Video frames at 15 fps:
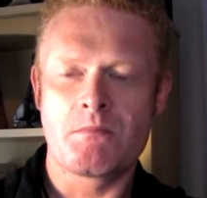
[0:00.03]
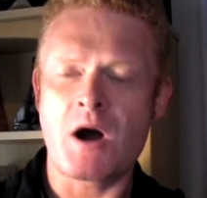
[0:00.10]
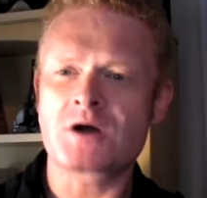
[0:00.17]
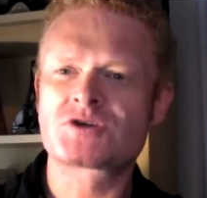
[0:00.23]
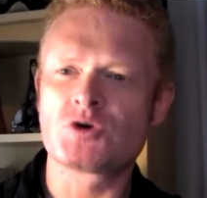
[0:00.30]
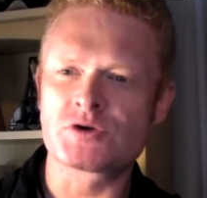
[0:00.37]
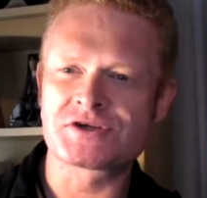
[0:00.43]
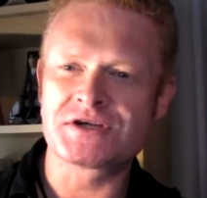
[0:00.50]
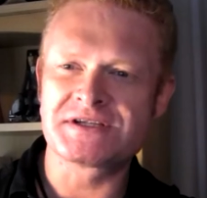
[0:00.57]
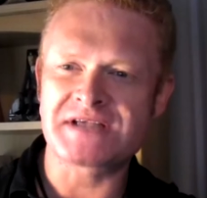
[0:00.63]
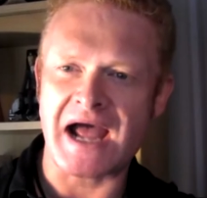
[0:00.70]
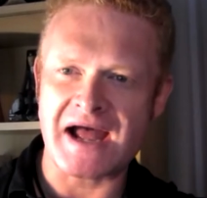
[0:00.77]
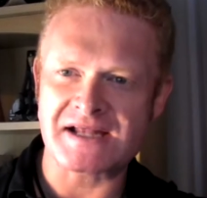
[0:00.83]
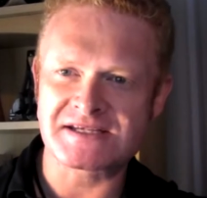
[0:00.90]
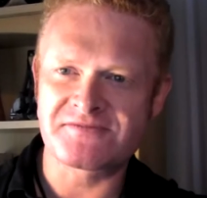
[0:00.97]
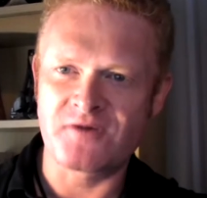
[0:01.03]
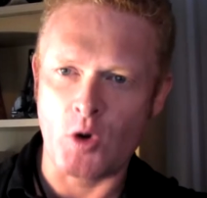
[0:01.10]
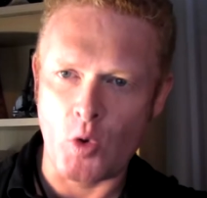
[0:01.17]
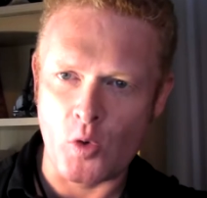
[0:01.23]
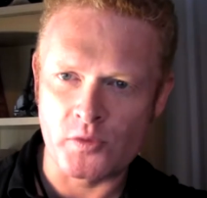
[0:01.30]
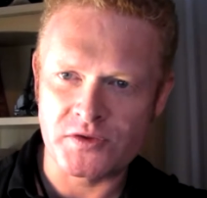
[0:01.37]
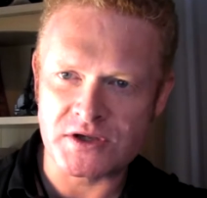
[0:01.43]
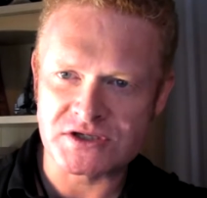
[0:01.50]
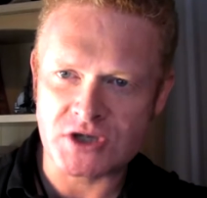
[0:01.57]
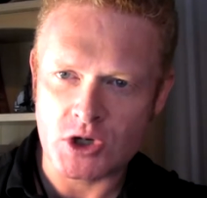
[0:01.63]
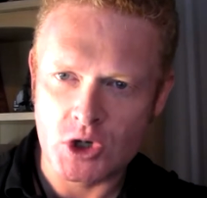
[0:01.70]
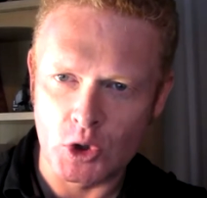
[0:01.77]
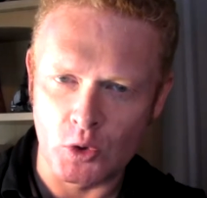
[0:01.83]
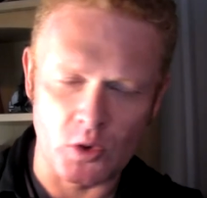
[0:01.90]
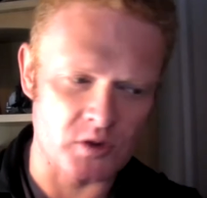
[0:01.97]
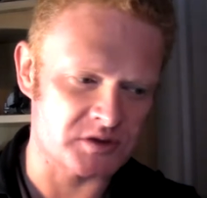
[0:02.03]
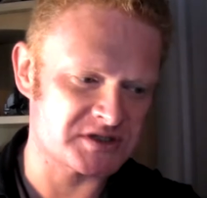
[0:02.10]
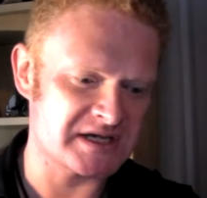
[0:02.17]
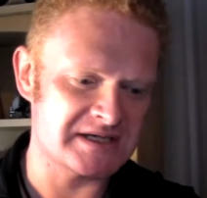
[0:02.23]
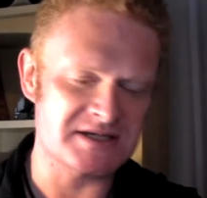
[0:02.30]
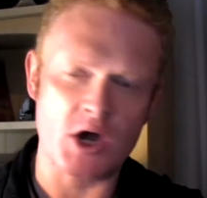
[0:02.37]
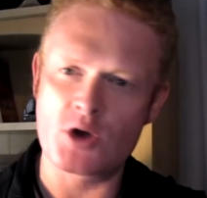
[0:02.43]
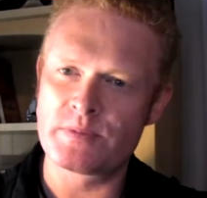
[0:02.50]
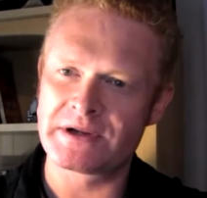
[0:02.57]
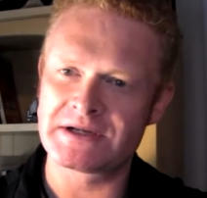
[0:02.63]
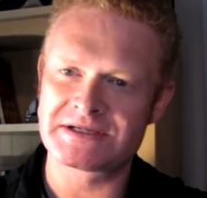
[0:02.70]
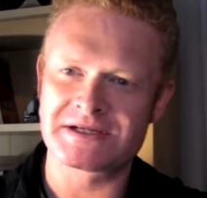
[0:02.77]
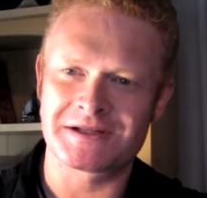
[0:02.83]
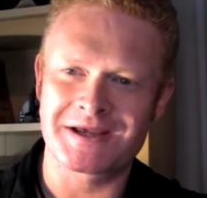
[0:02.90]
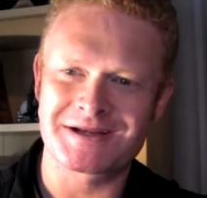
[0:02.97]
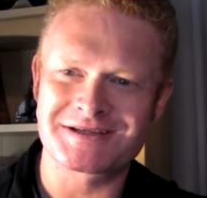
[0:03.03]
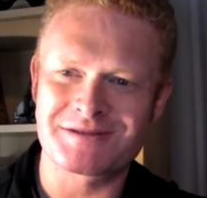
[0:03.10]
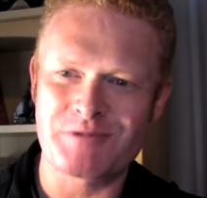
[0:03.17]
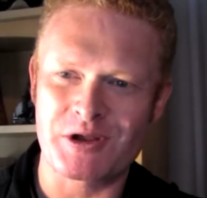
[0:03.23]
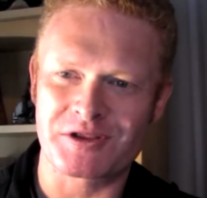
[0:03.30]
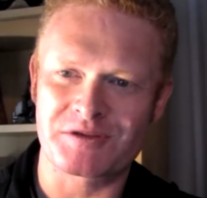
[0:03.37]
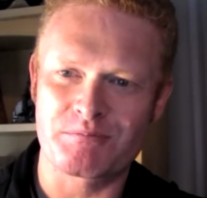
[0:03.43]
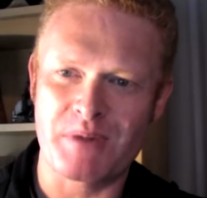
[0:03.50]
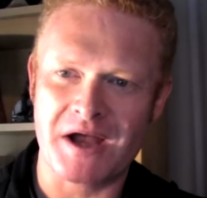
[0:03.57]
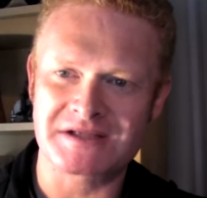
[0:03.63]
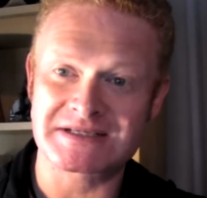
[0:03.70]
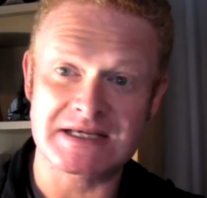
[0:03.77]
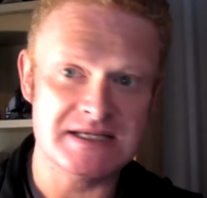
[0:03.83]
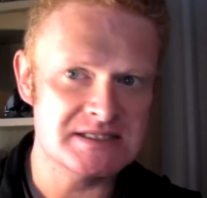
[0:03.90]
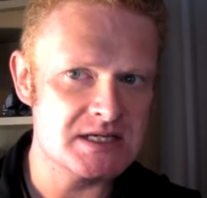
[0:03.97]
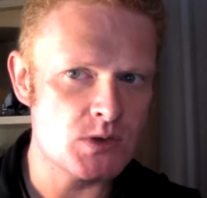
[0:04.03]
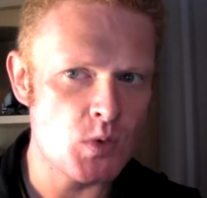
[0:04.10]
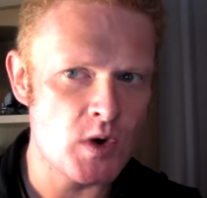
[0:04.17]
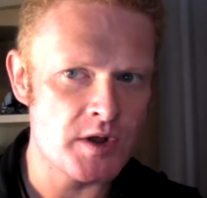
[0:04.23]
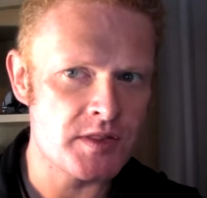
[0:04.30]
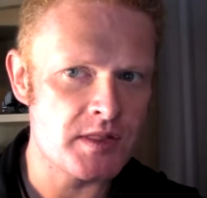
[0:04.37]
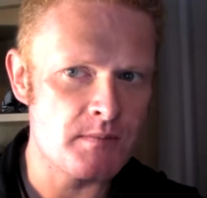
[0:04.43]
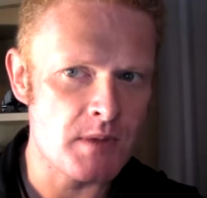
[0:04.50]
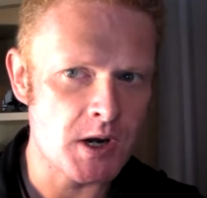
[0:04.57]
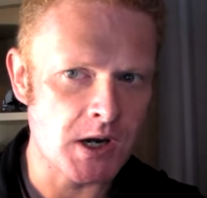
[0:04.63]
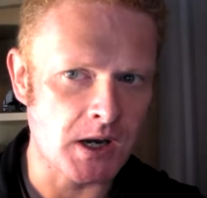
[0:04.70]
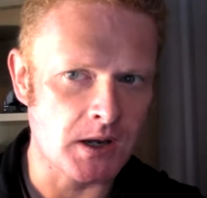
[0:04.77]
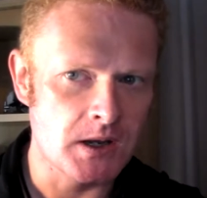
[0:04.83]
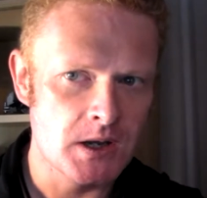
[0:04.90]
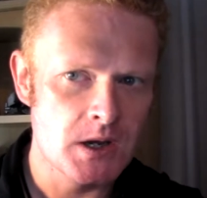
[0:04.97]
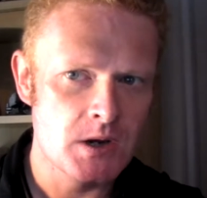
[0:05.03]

Mark Dawson's Ads for Authors course is open until the end of the month, but is it worth the money?